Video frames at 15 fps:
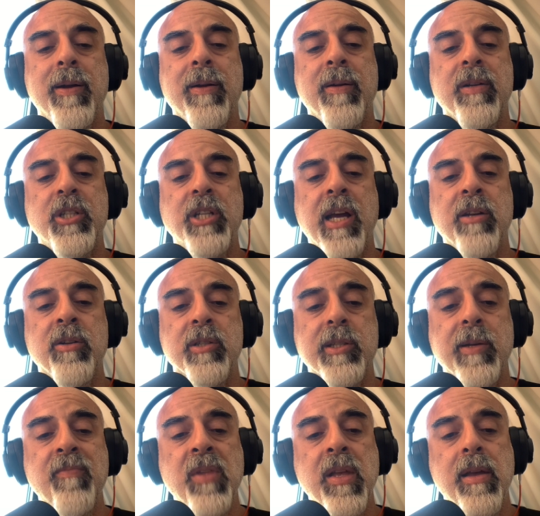channels.
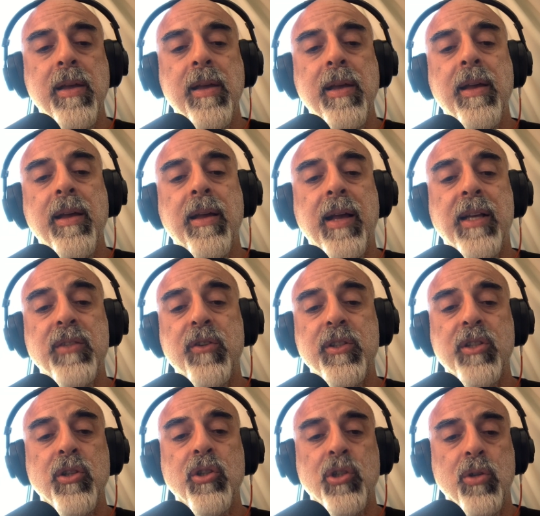As for
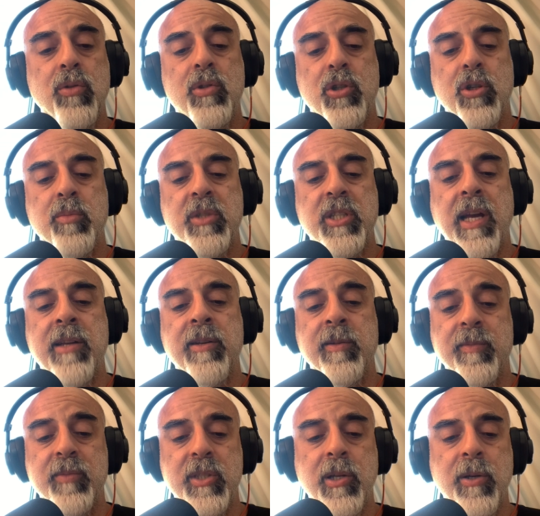the YouTube channel,
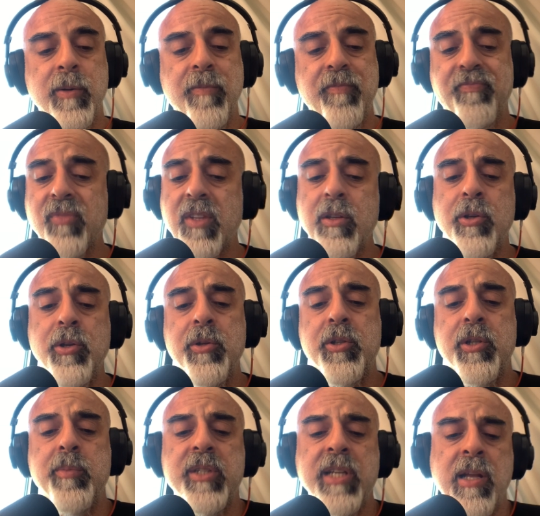so the
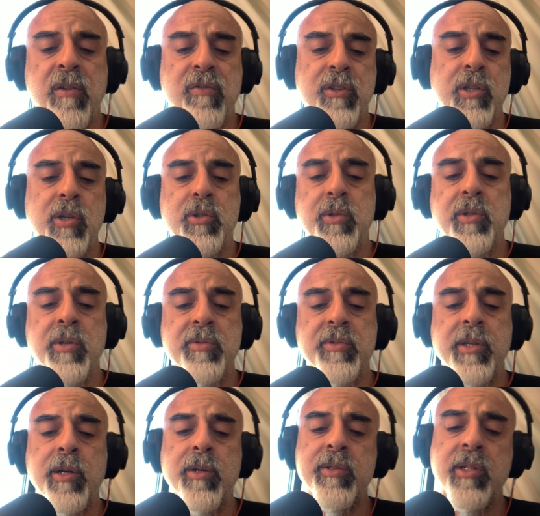YouTube channel, for those who don't
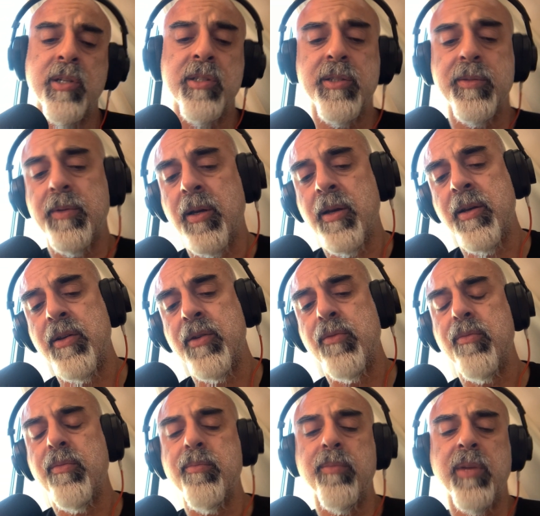know, there's
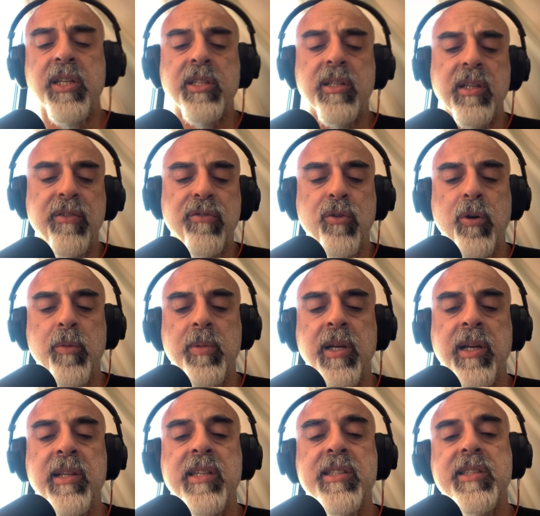basically 4
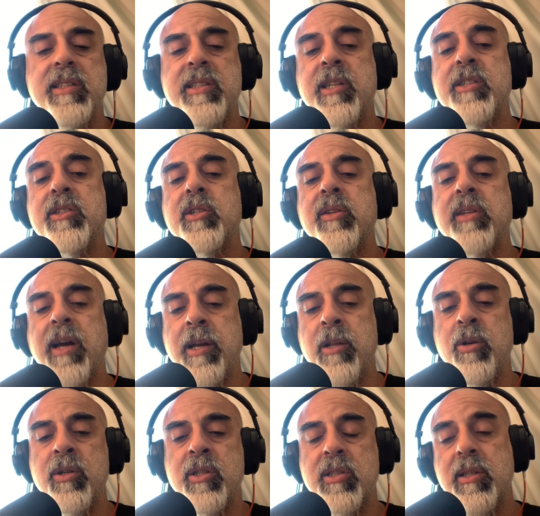playlists. There's the
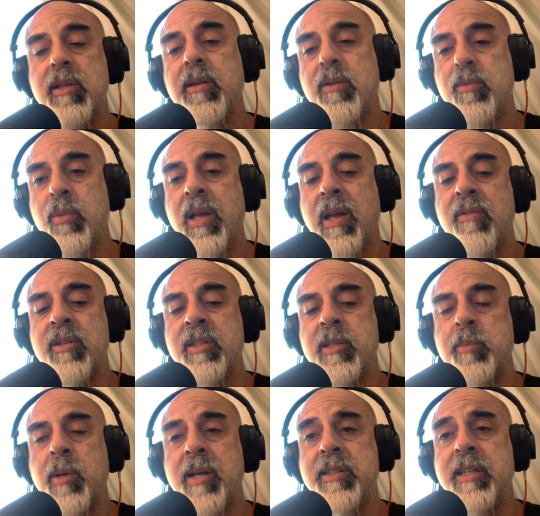dialogues we have on this
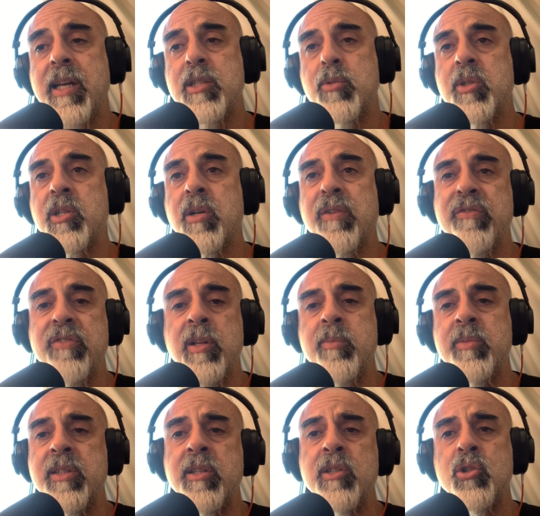podcast, which are
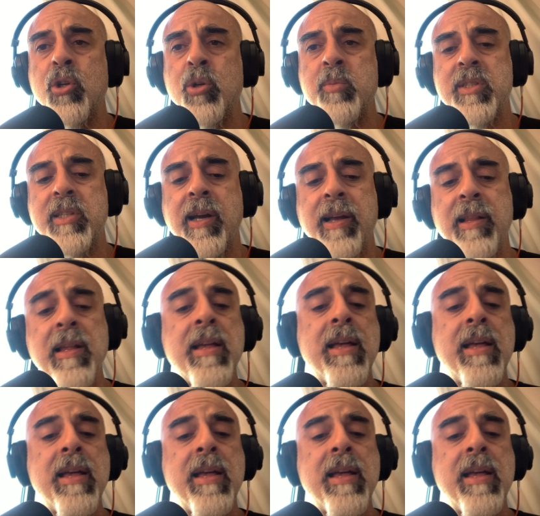filmed in a Zoom style,